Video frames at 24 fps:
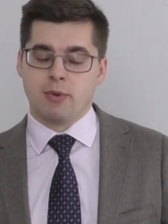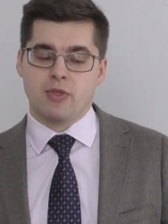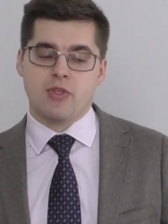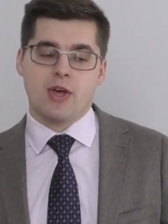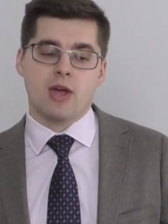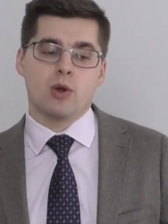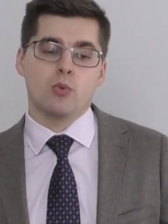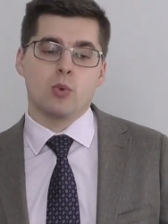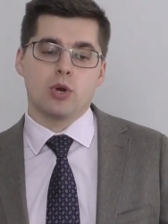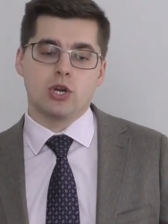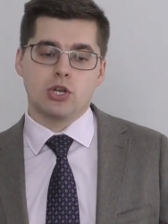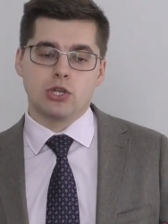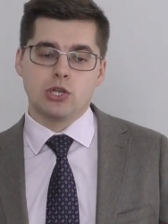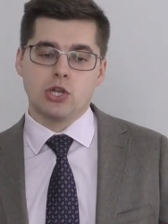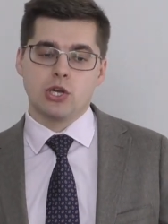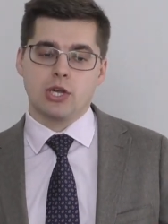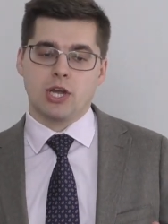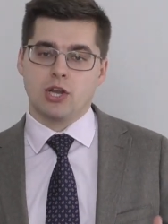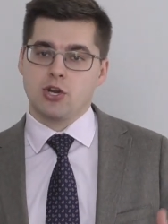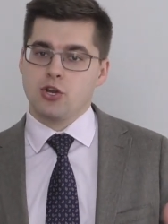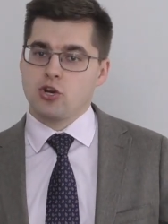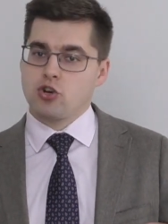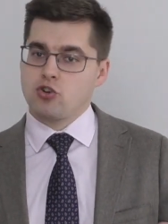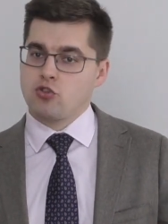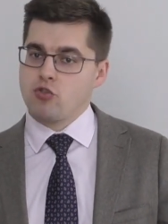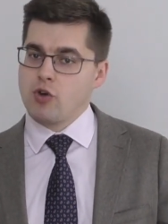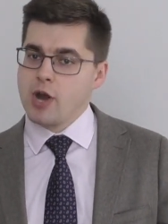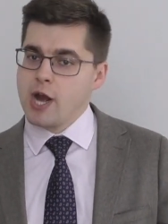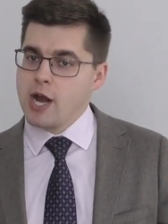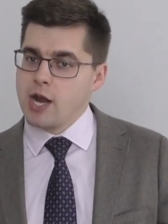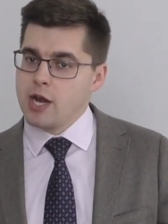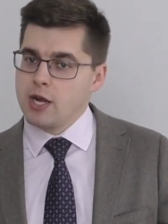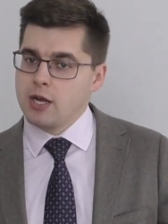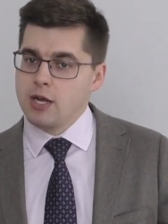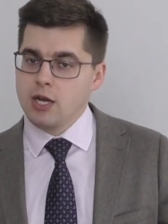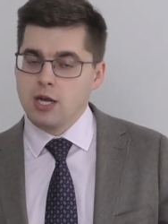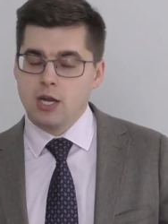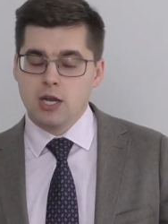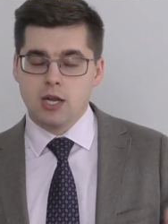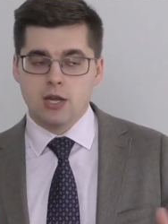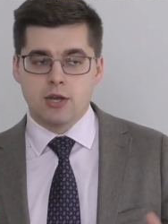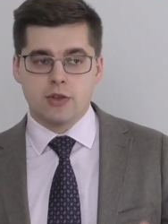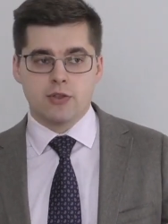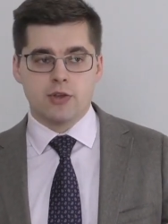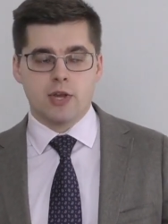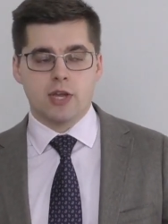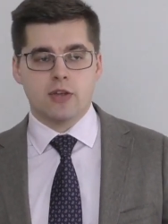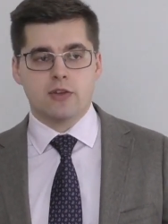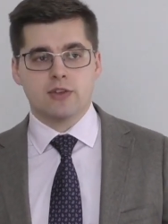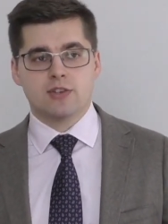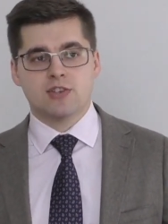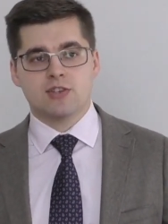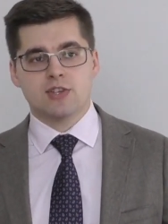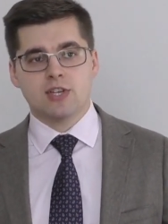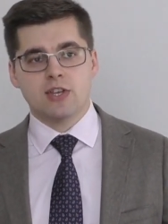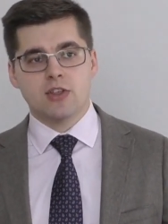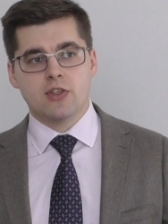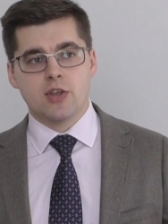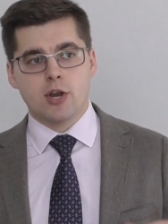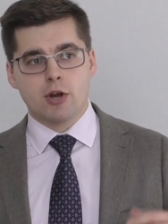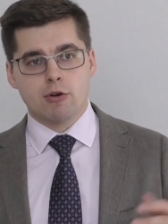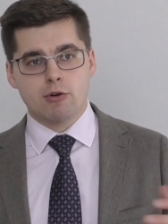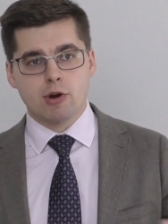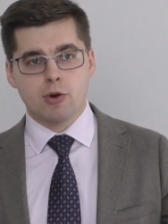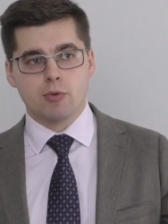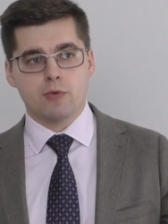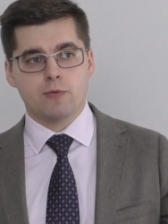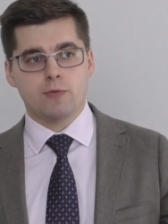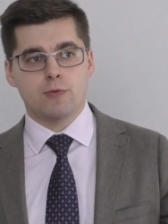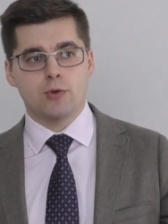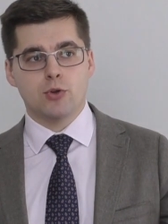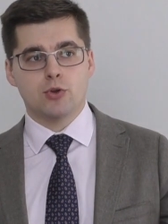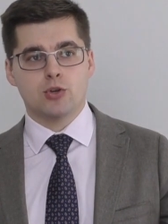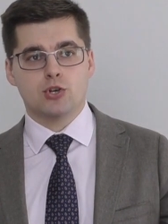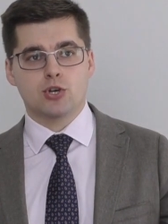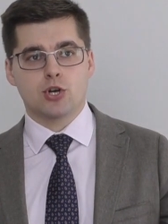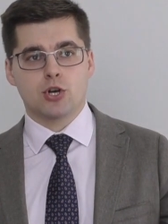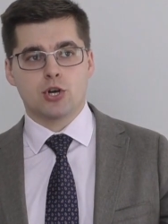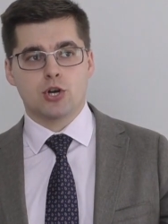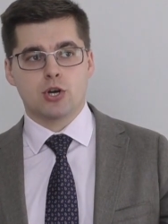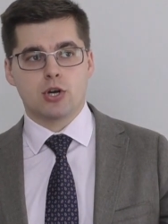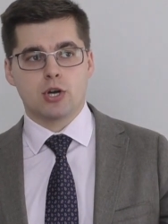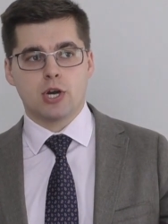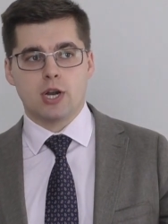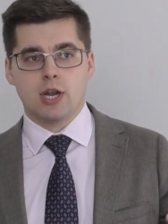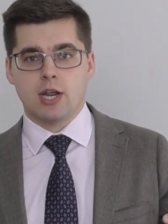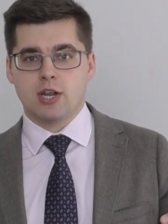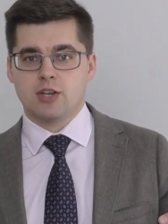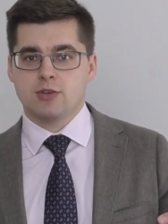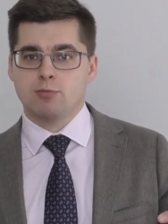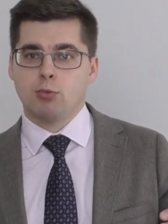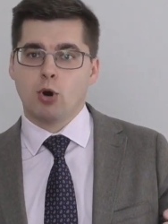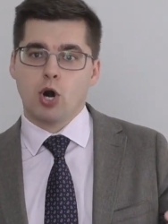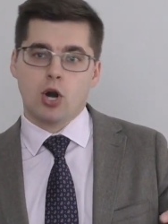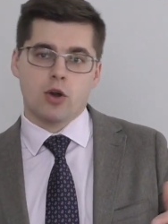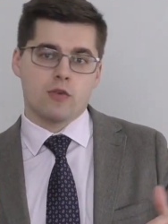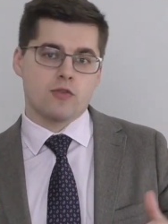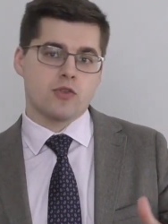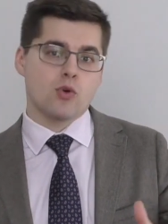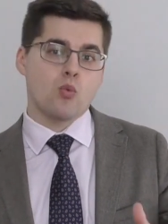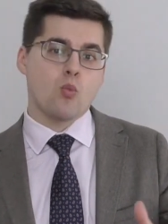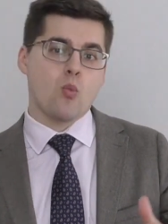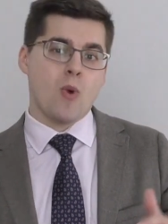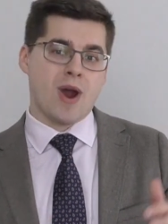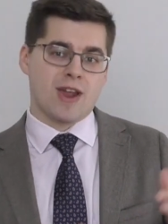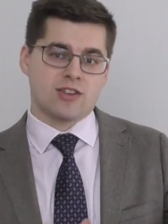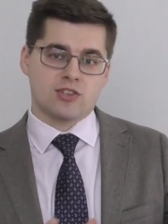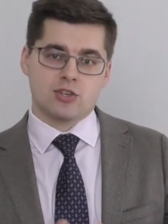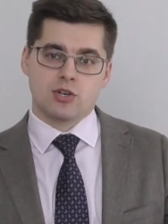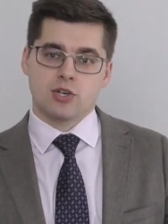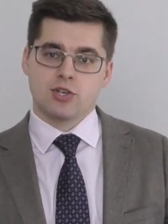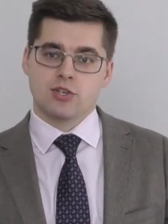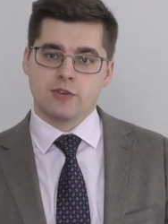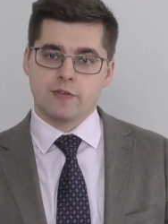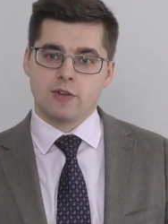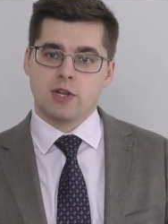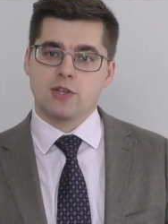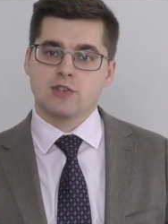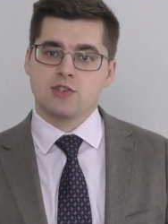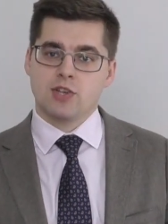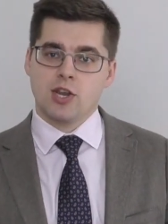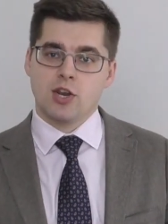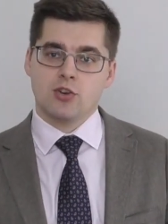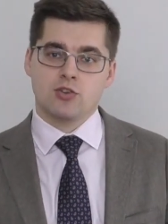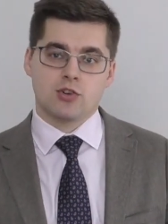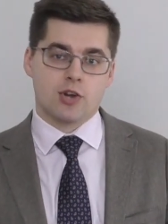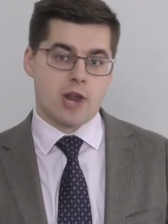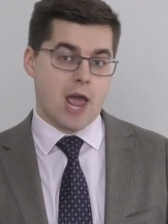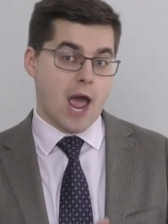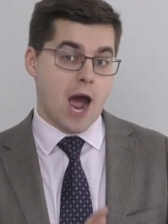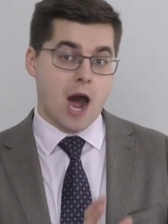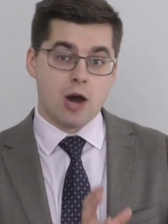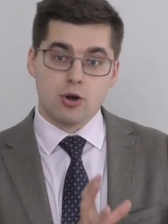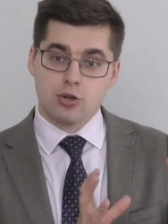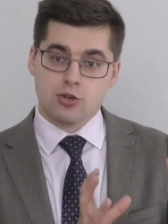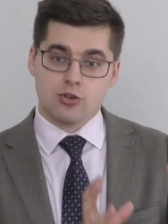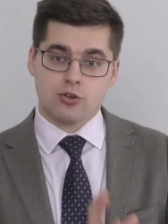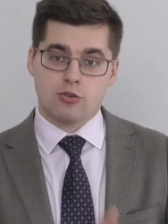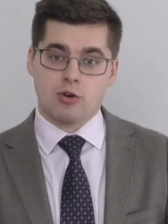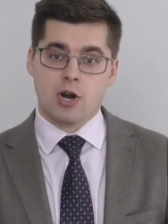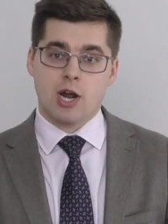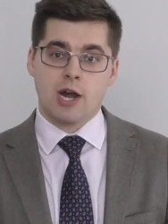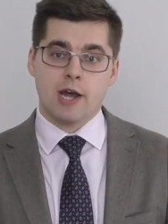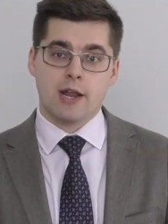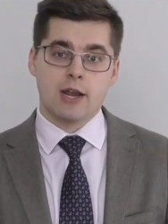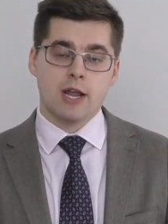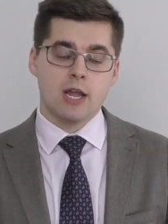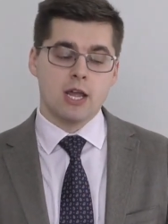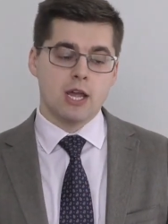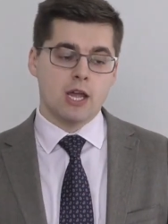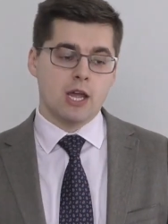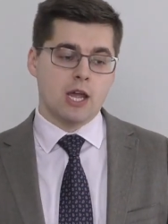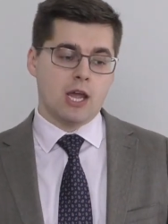But then when you look at Ukraine, they see their own future as part of the Western civilization outright.